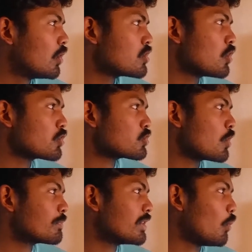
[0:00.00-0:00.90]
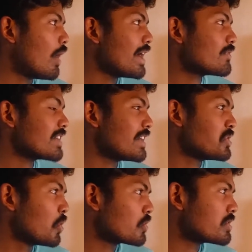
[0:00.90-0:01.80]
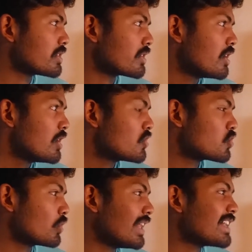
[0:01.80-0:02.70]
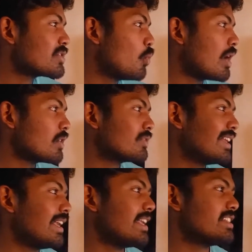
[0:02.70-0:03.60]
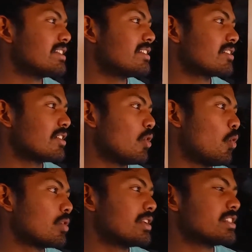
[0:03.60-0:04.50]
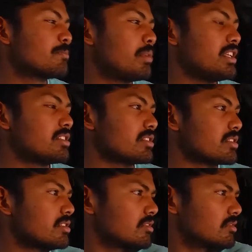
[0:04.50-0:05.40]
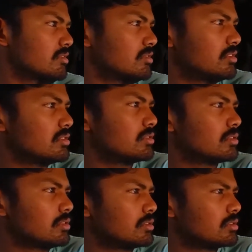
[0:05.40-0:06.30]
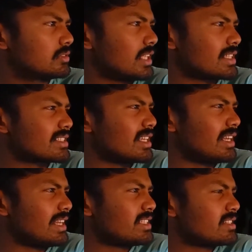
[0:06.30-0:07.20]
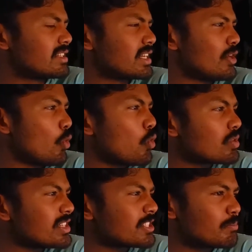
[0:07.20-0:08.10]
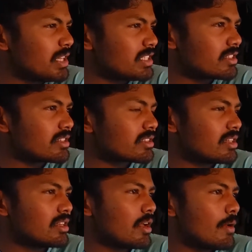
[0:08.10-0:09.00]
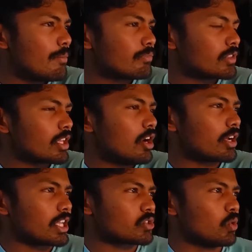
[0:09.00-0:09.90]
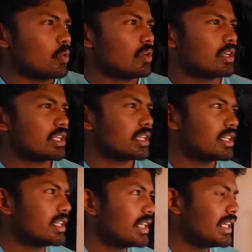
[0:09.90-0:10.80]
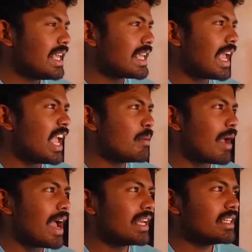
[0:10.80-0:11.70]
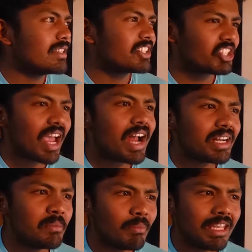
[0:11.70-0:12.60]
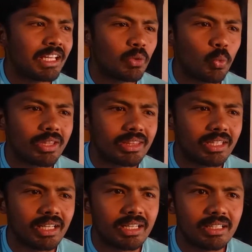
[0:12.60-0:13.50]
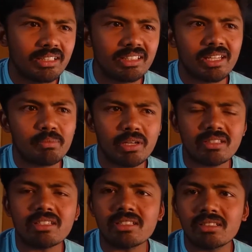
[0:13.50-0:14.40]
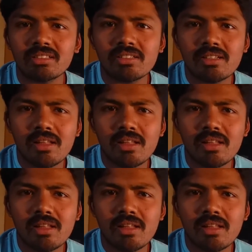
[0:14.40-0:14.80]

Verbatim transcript: Oh no, stop the wives and daughters. So that's one of the legendary Oden speeches. That's a legendary Oden speeches? Okay, so he came and shared a meal with the dead person.